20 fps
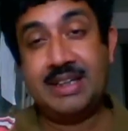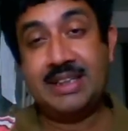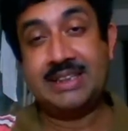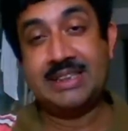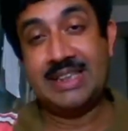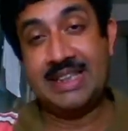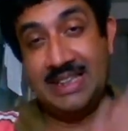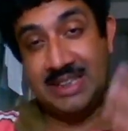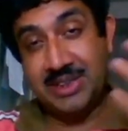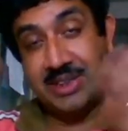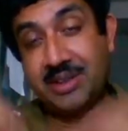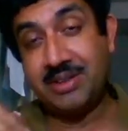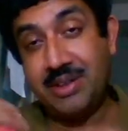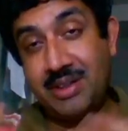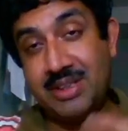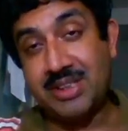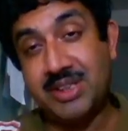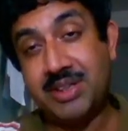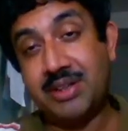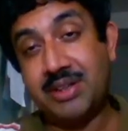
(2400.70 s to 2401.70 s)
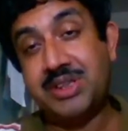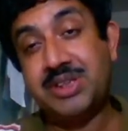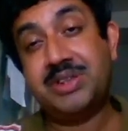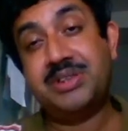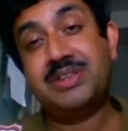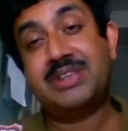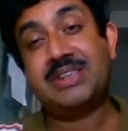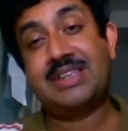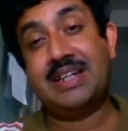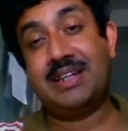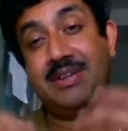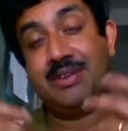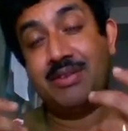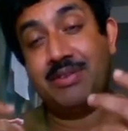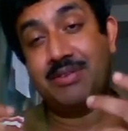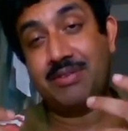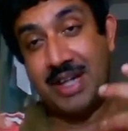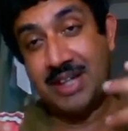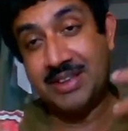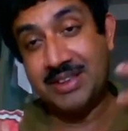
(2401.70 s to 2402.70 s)
is internal structures, and
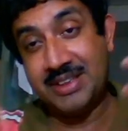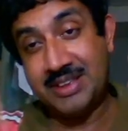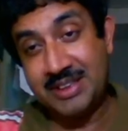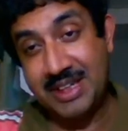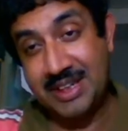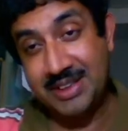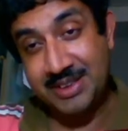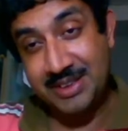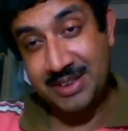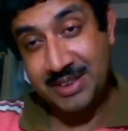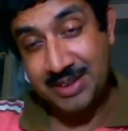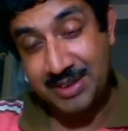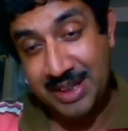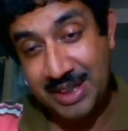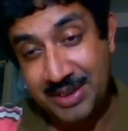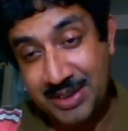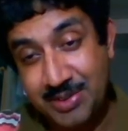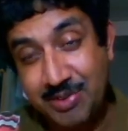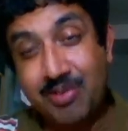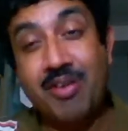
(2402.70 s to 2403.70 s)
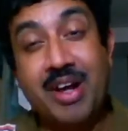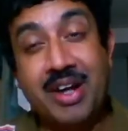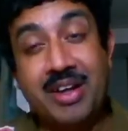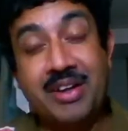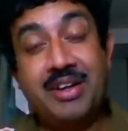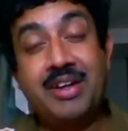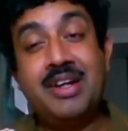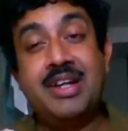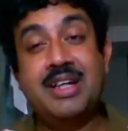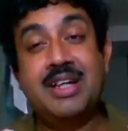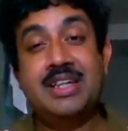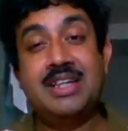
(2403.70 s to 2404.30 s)
one